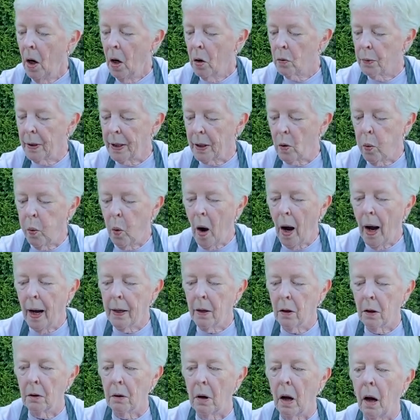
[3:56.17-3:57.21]

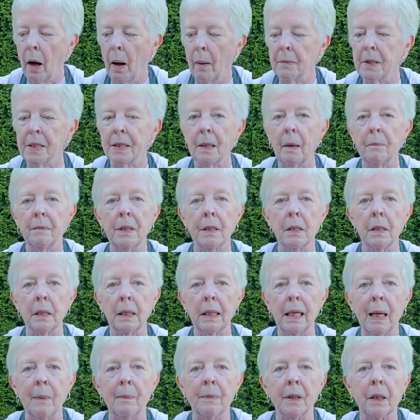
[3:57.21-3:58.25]
require something to
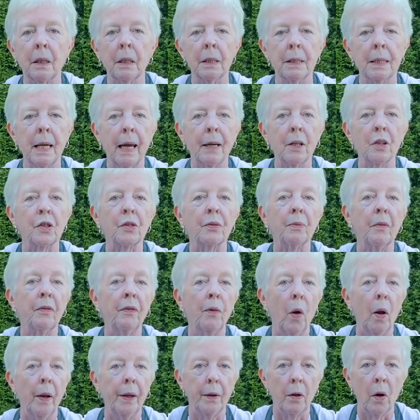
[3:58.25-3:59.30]
keep the containers from
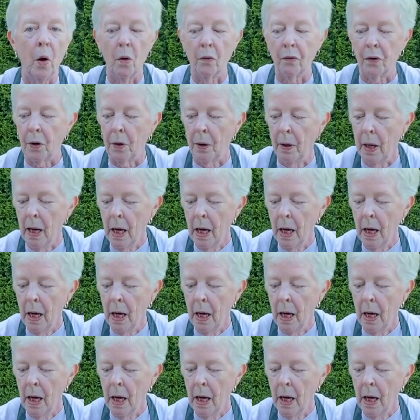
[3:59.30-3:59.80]
falling over.